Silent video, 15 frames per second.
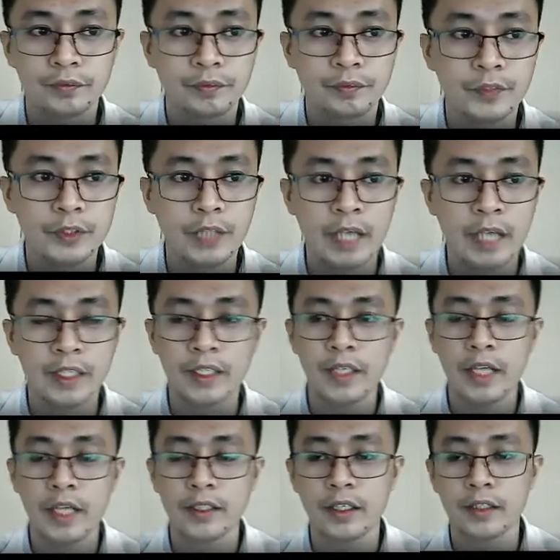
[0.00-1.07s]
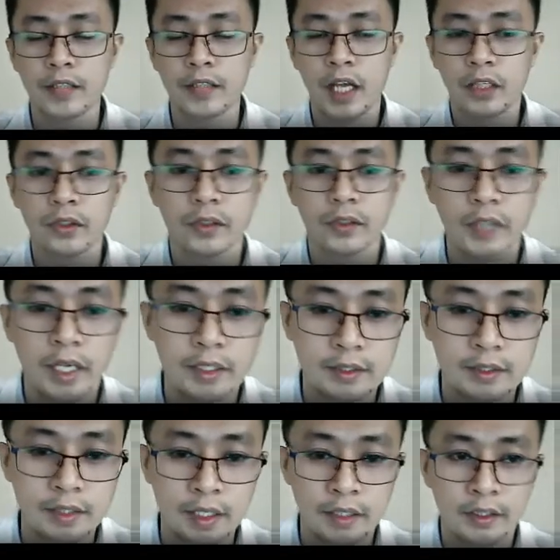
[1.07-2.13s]
And then take note, class,
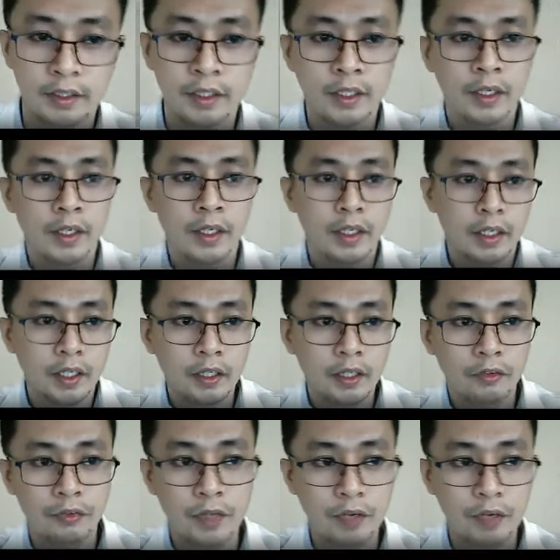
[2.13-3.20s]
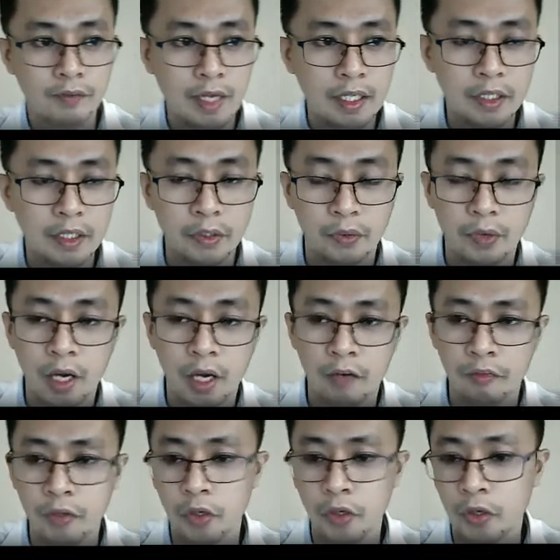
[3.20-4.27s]
that if the value of
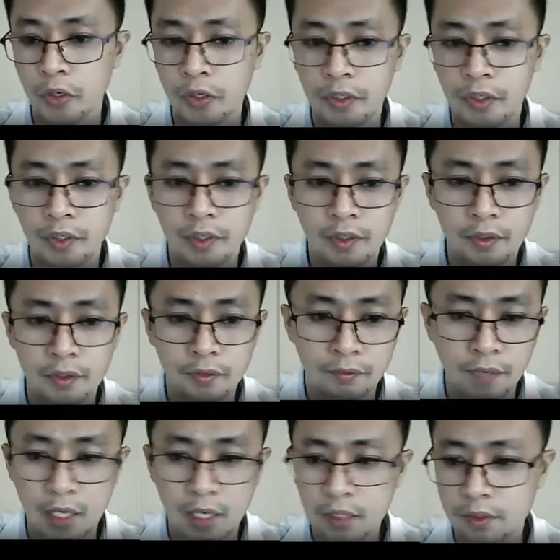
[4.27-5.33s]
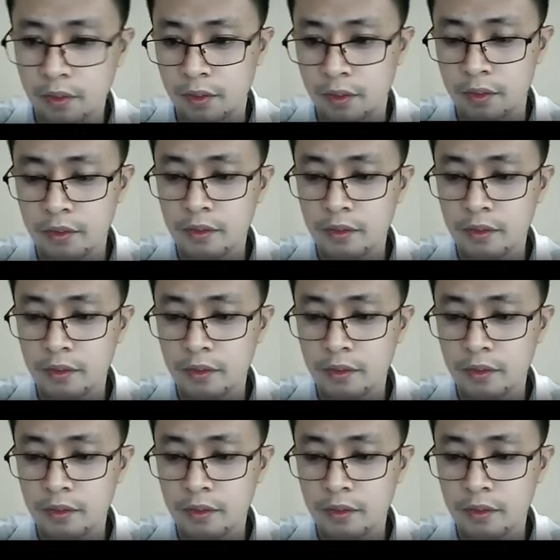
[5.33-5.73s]
your vector